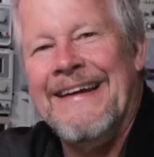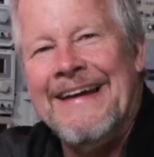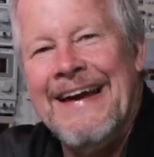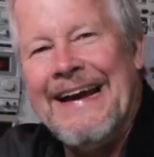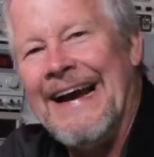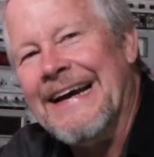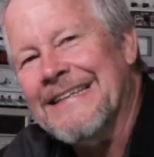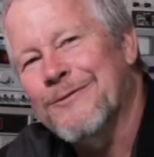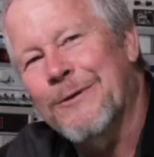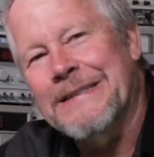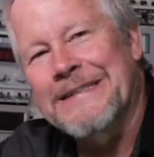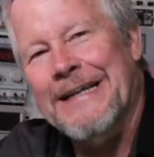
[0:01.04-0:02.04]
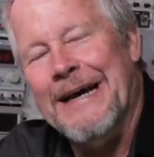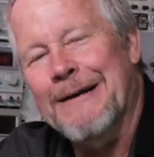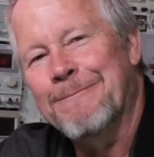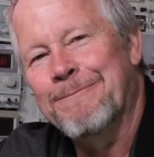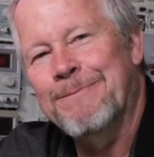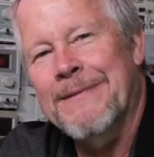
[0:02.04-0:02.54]
Hey guys, what's
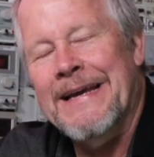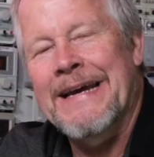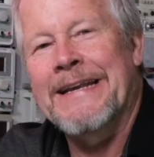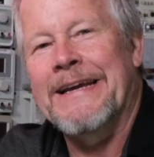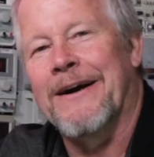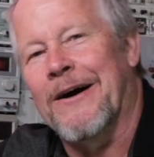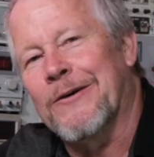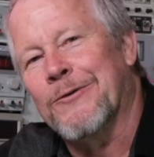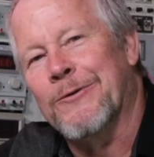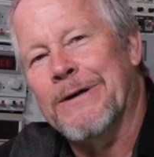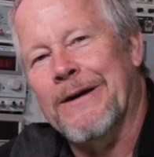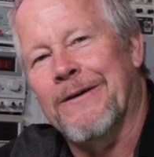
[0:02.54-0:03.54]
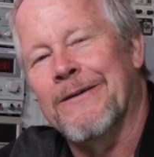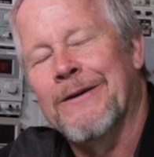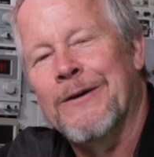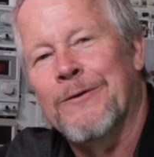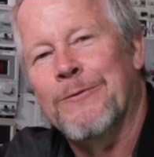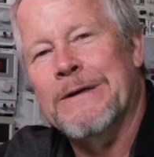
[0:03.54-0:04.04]
up? Eddie Aho here
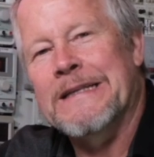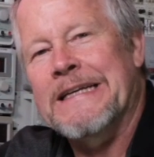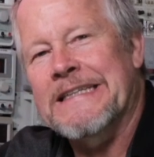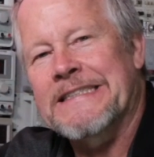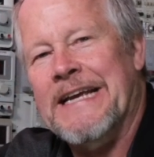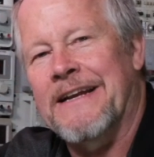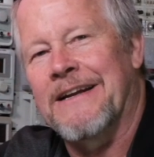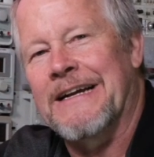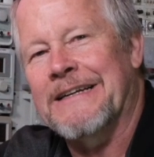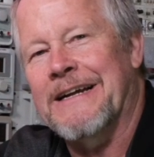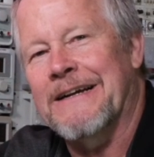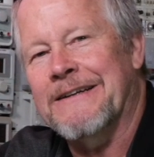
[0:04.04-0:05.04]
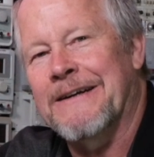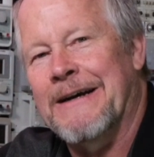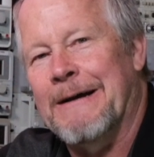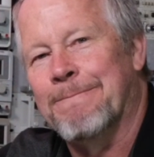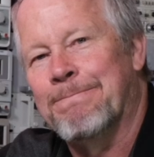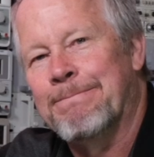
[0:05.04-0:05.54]
with
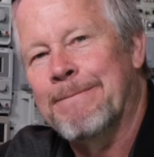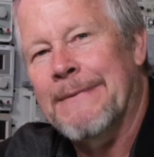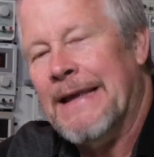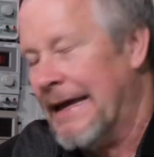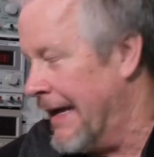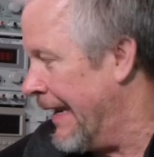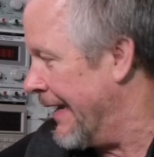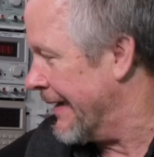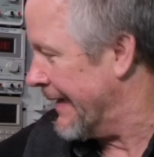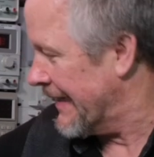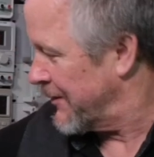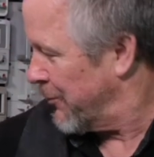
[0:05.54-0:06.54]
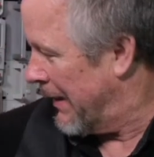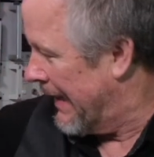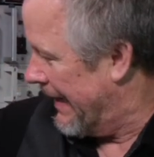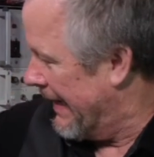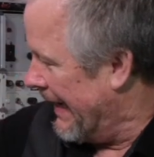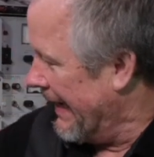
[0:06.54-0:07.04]
kissanalog.com. And guess
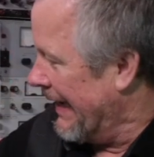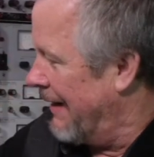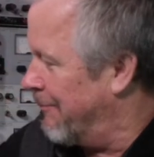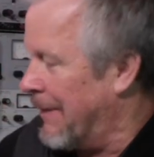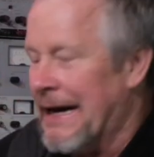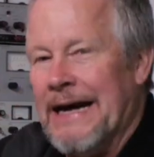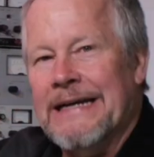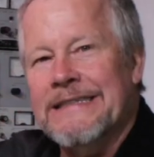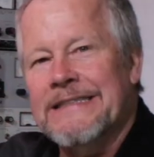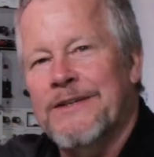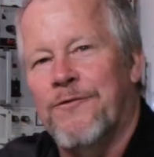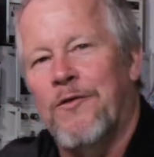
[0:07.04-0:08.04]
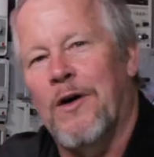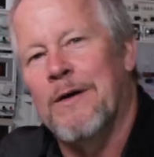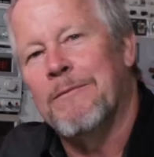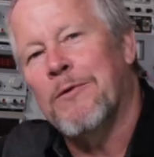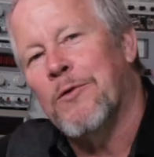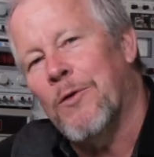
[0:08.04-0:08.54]
what? I got a box
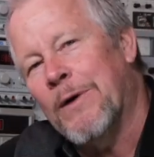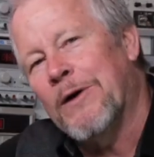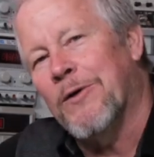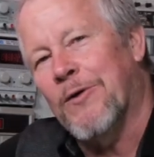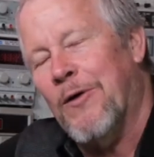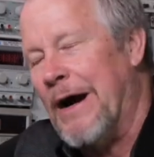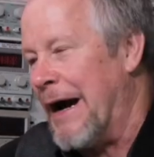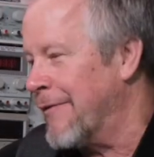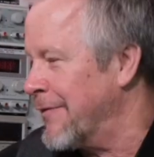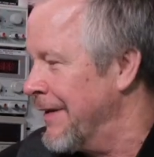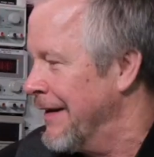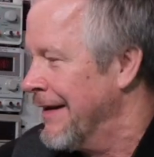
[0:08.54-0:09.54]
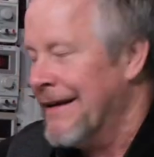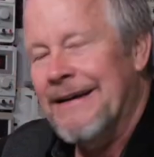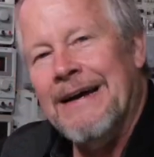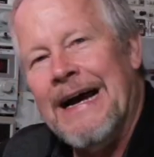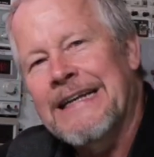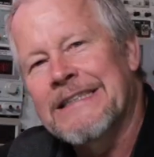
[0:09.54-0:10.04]
from Coilcraft.
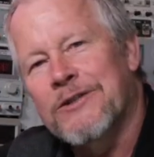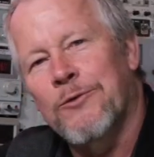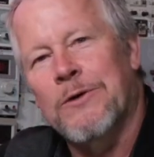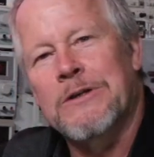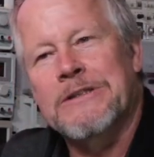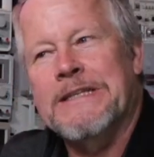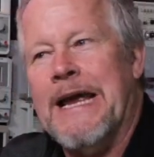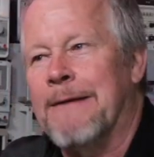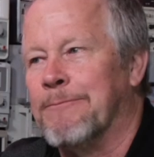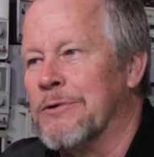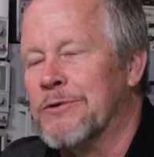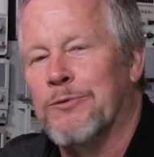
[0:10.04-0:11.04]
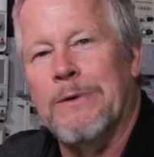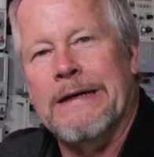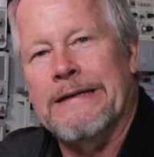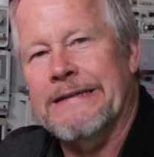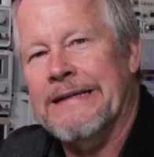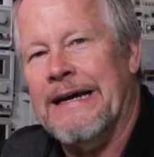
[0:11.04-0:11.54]
I just ordered samples,
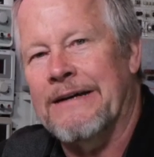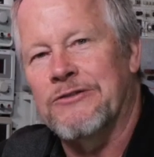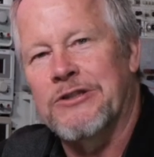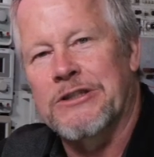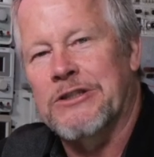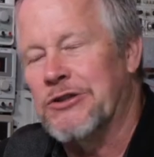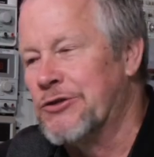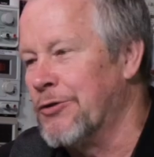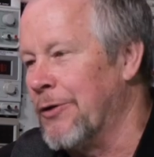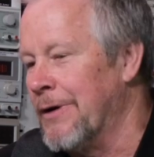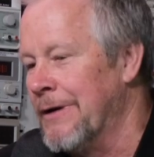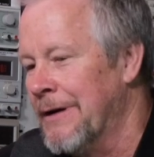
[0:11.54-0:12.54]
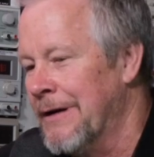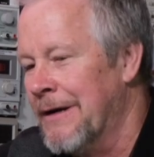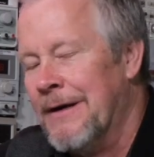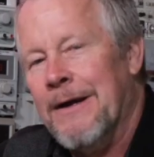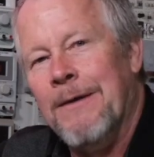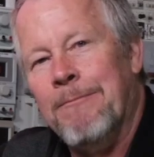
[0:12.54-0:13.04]
gosh, just a short
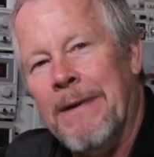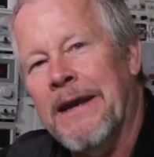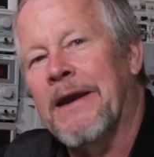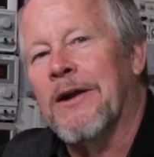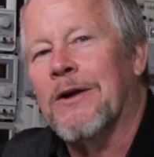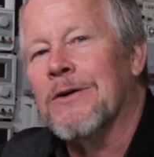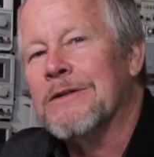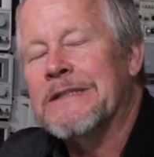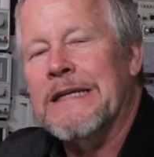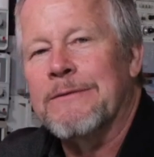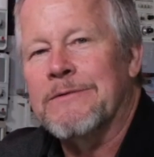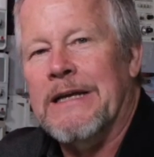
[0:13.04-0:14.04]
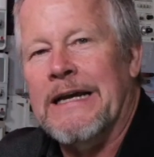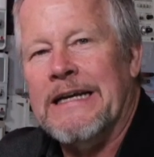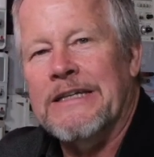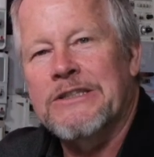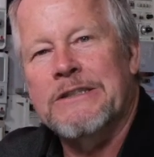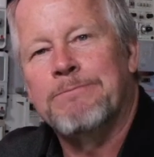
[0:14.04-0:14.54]
minute ago it seems like.
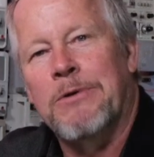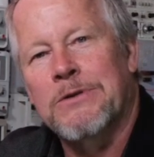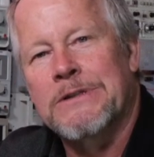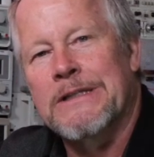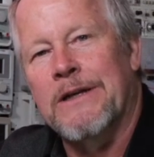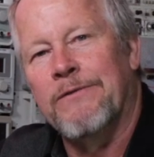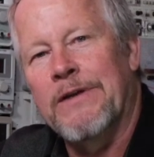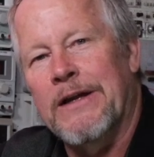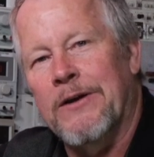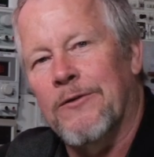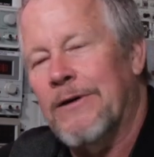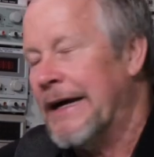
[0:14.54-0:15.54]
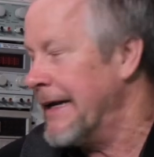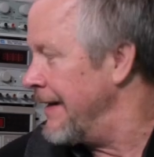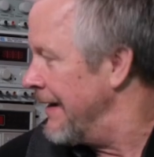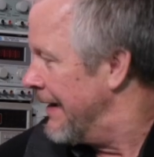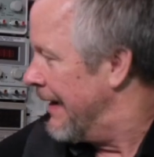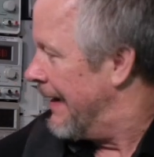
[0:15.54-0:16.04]
I just posted a video, right?
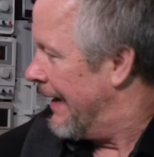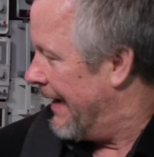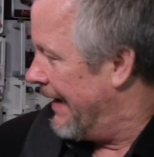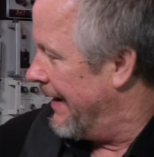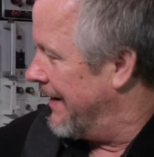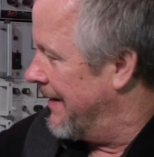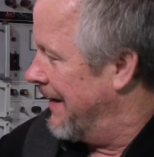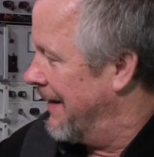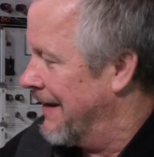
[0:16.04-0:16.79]
And